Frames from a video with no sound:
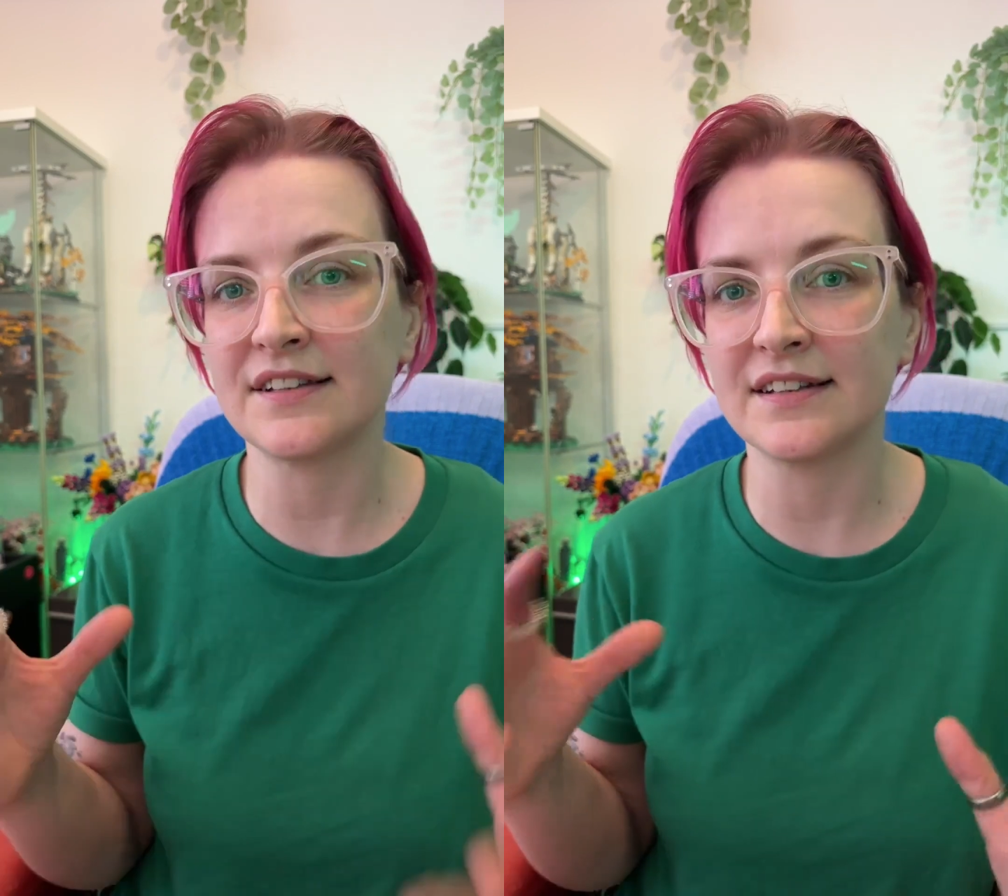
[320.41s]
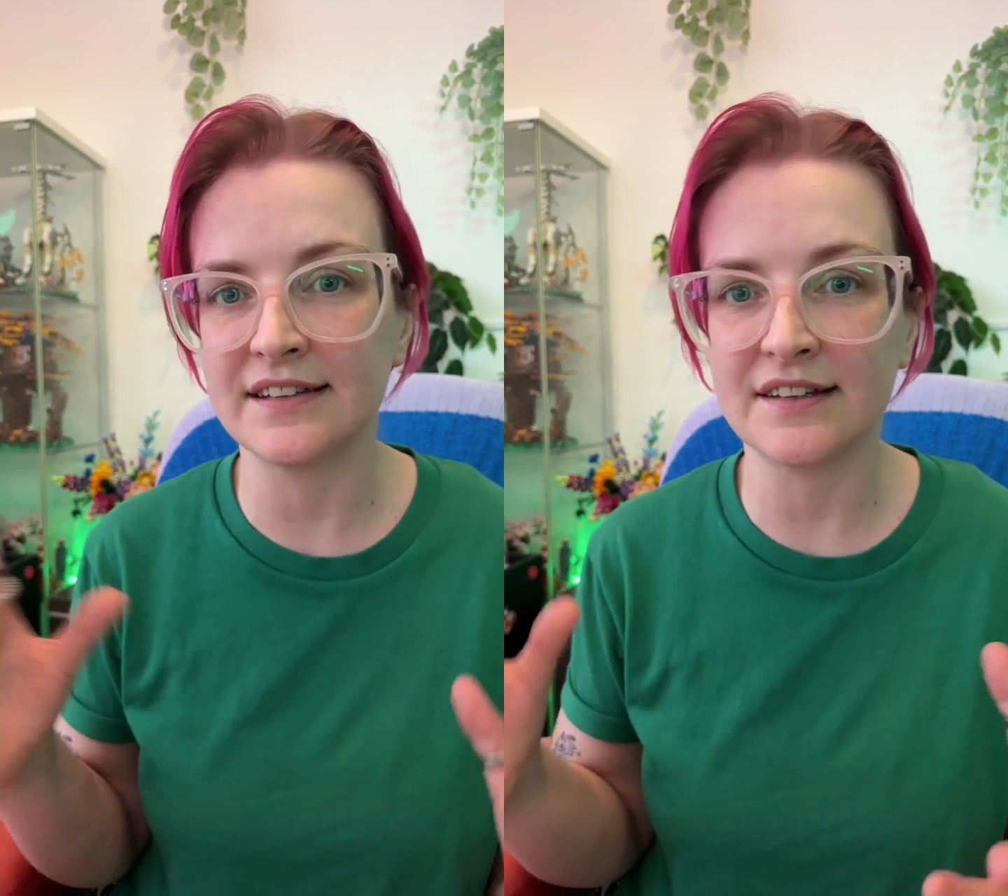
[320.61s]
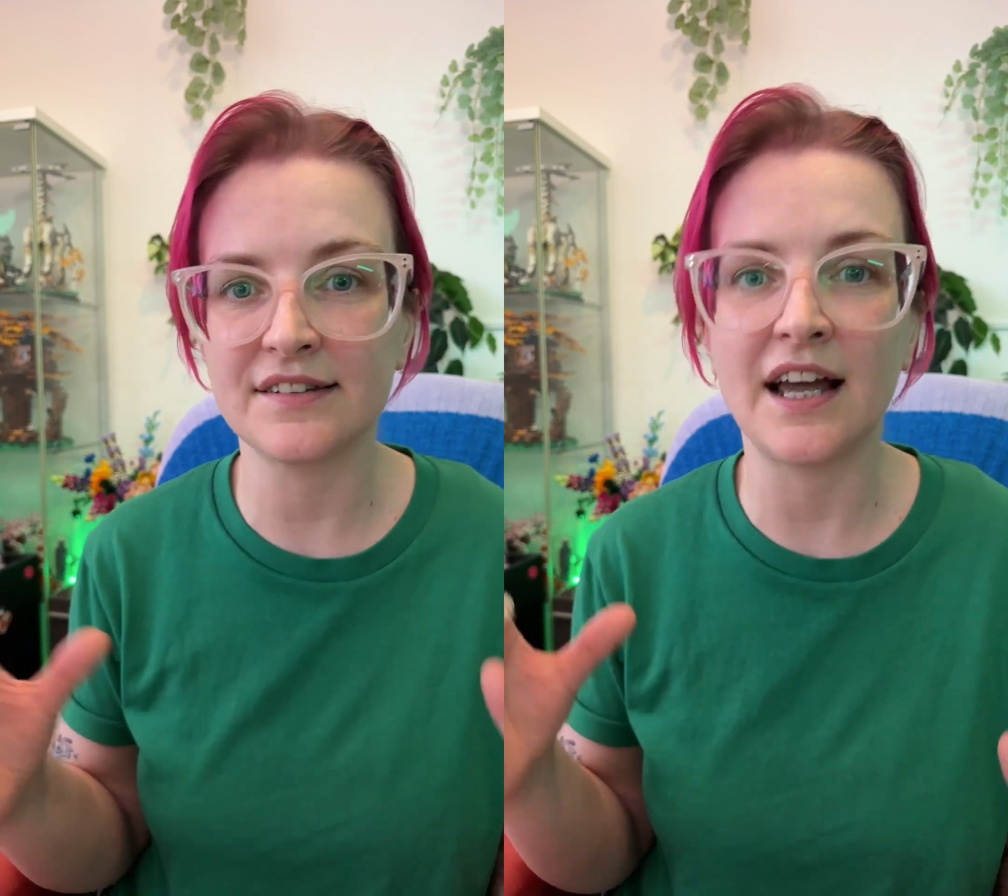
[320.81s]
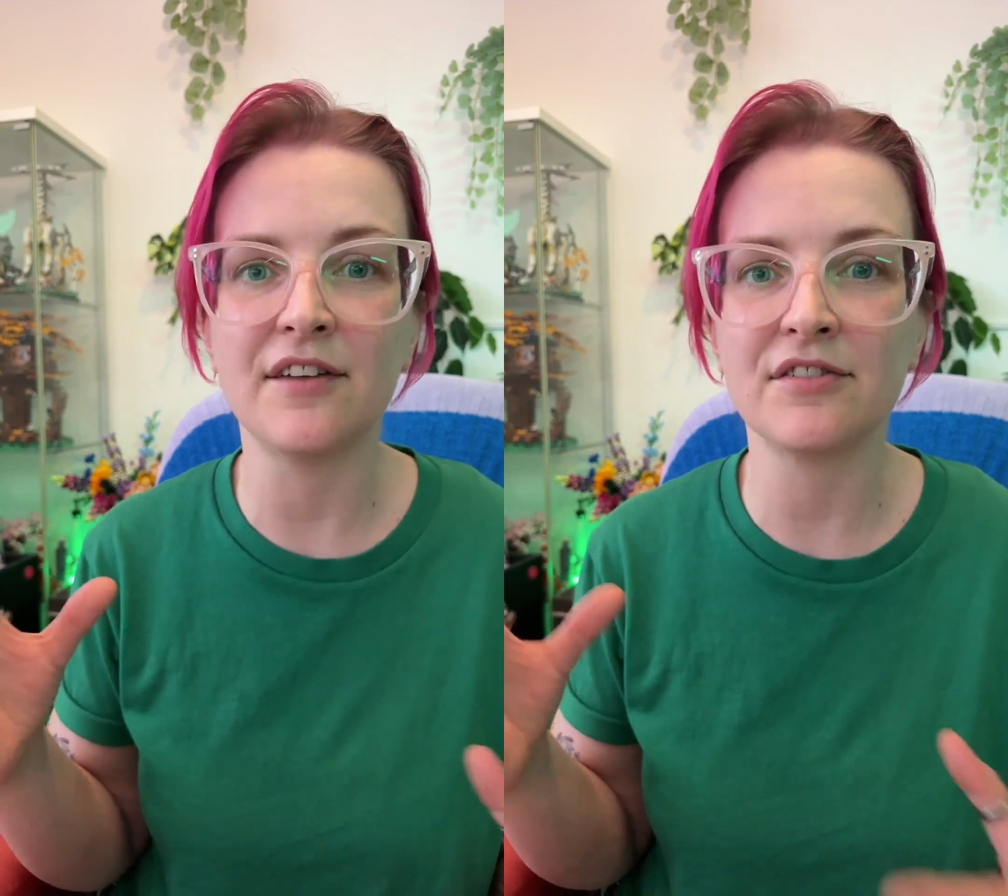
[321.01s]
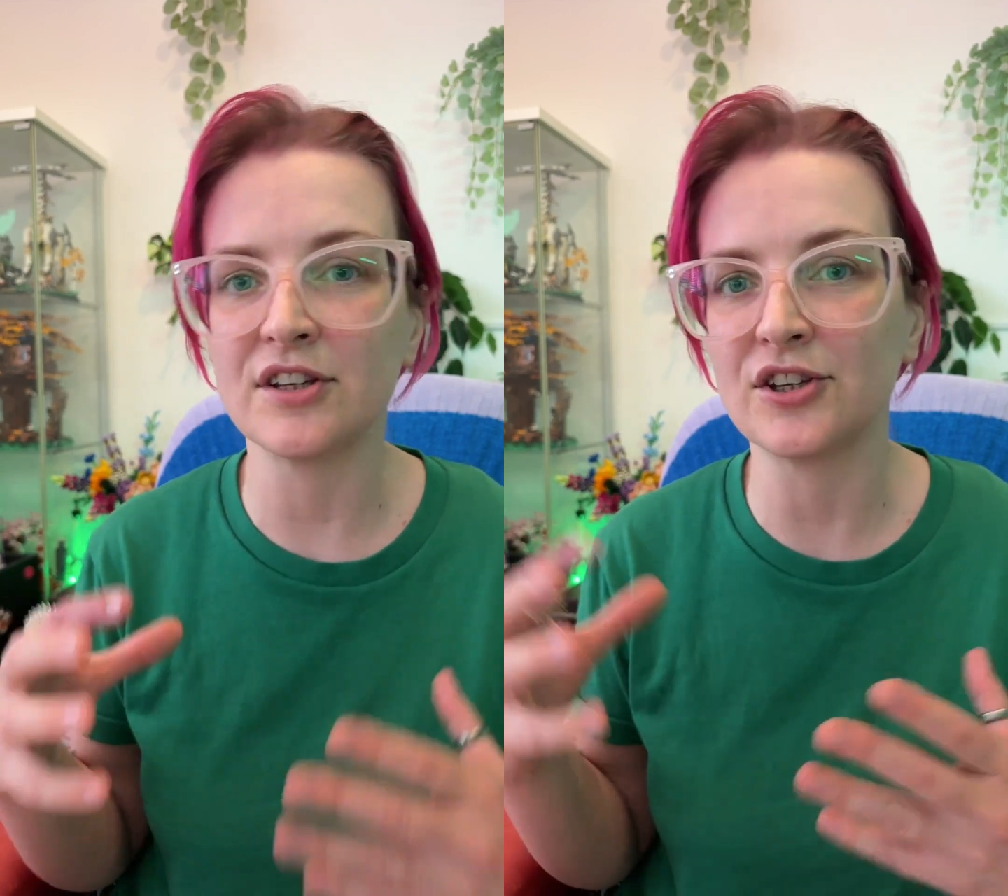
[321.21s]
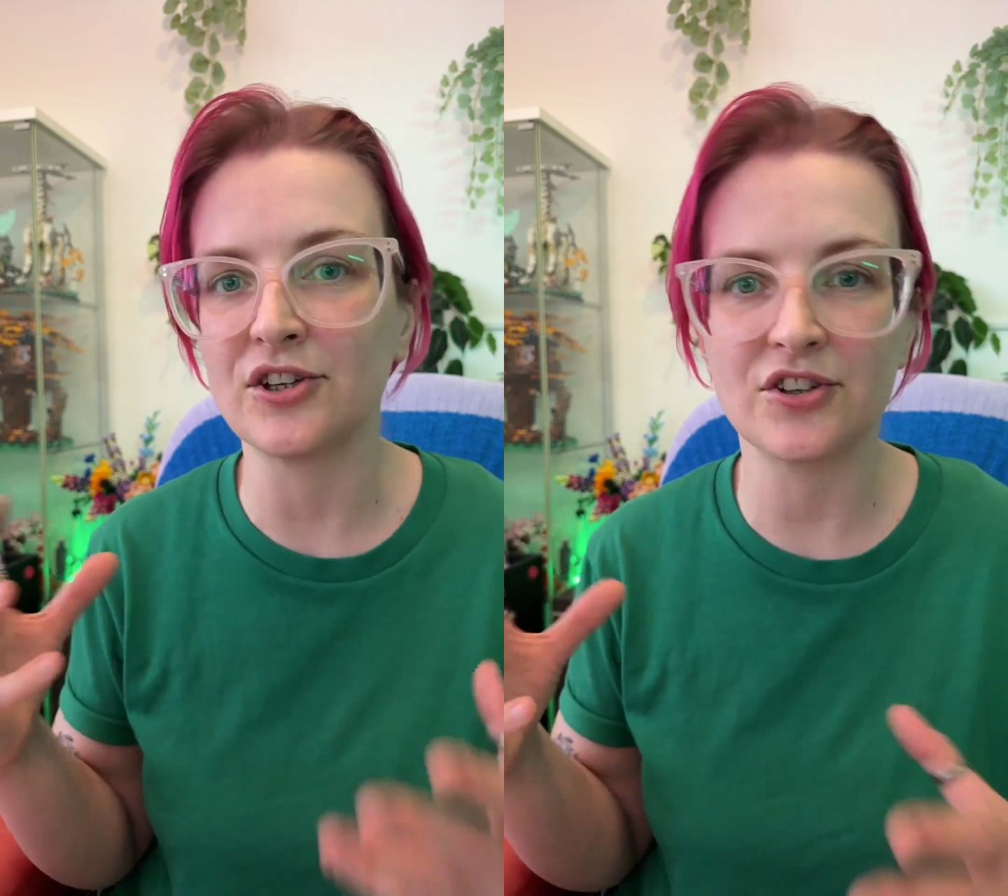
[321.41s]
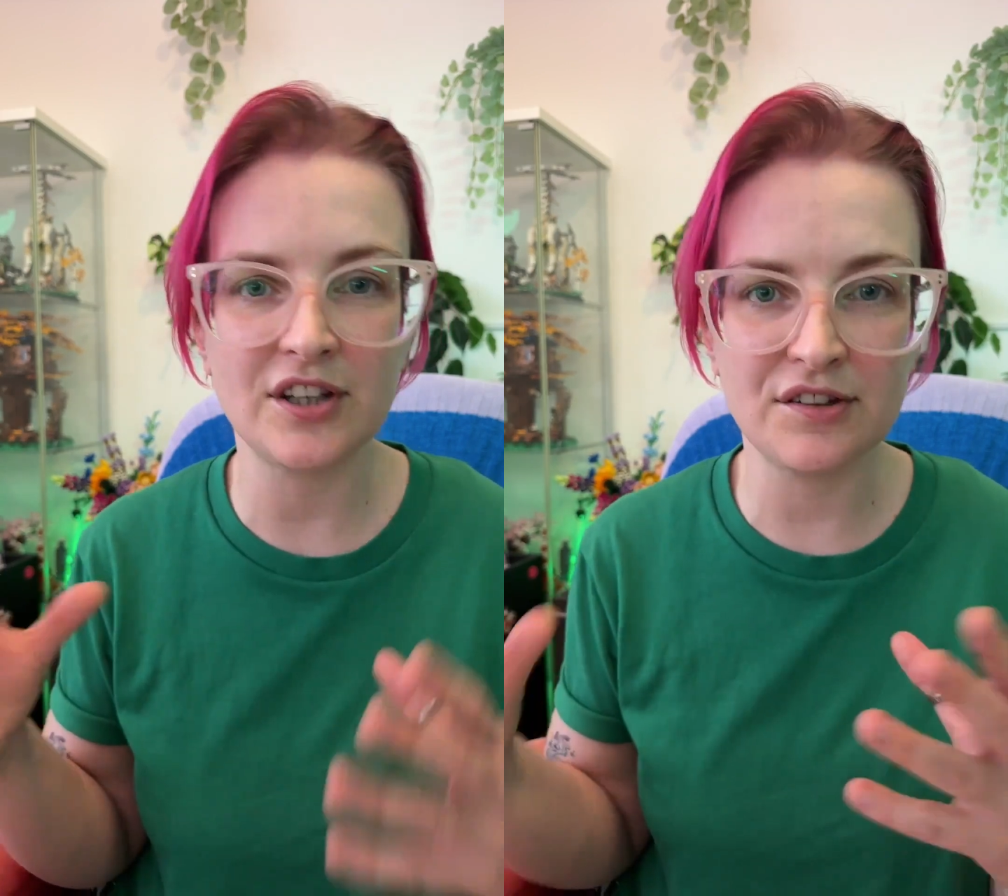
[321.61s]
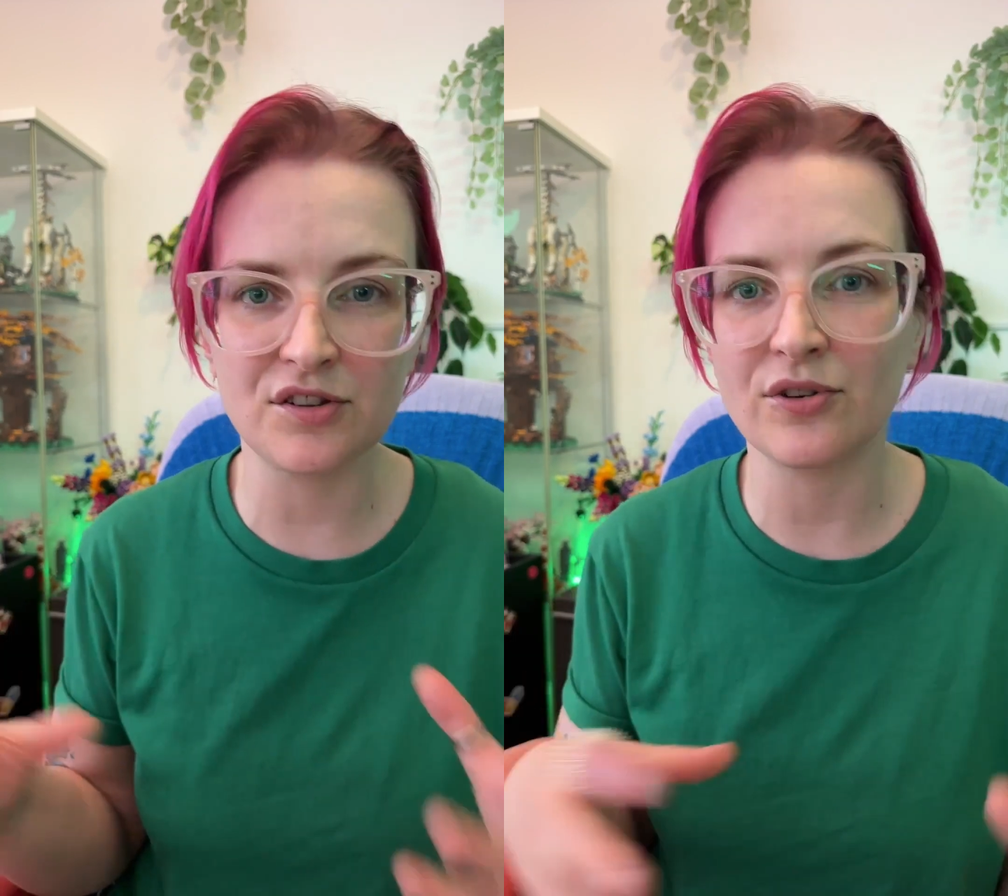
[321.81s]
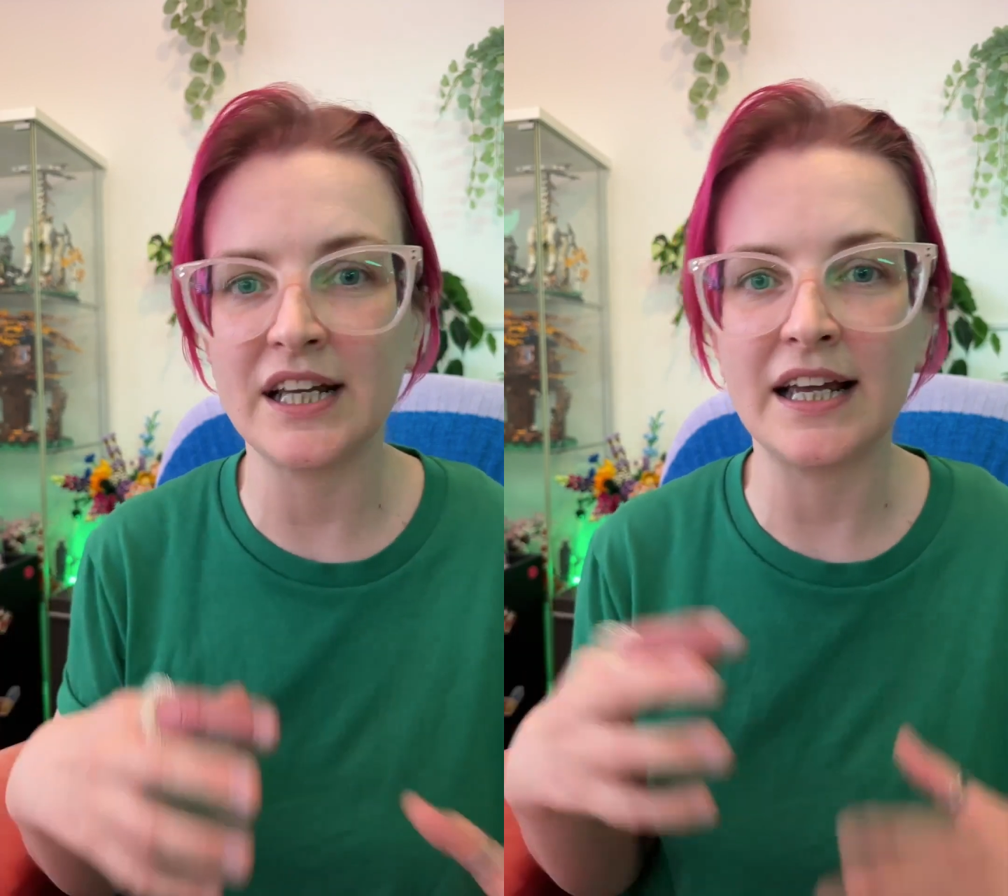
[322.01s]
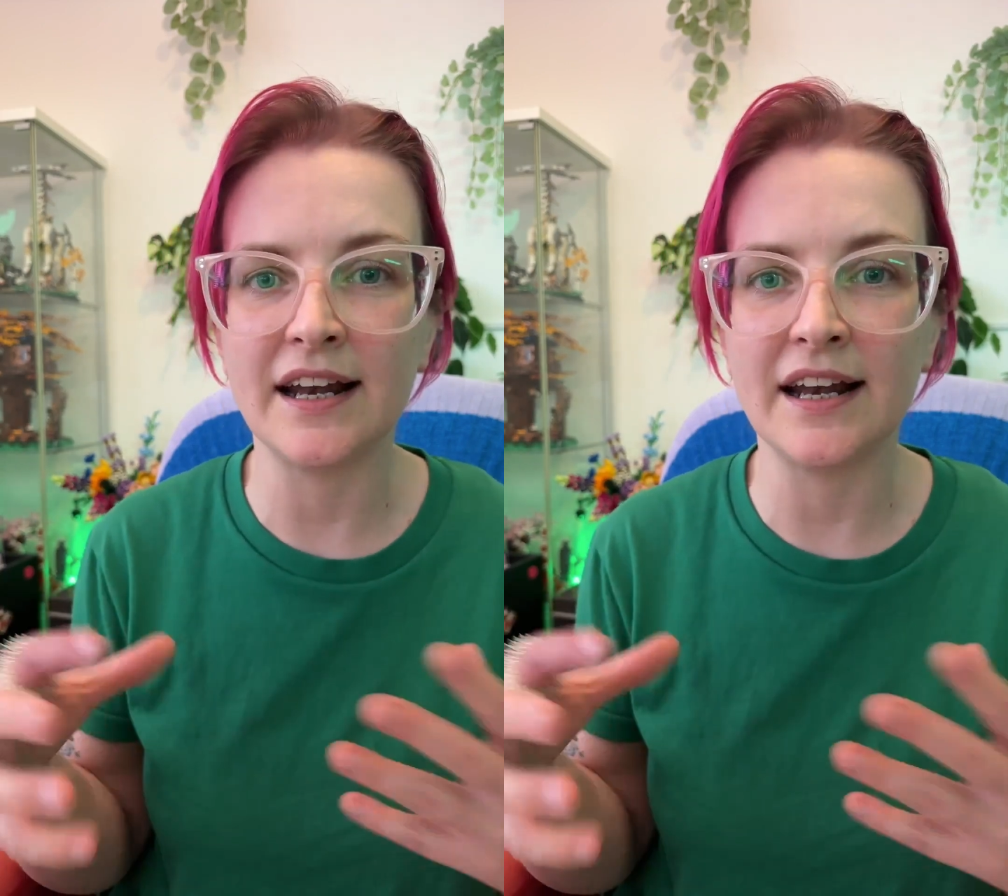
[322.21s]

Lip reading: it does have some good history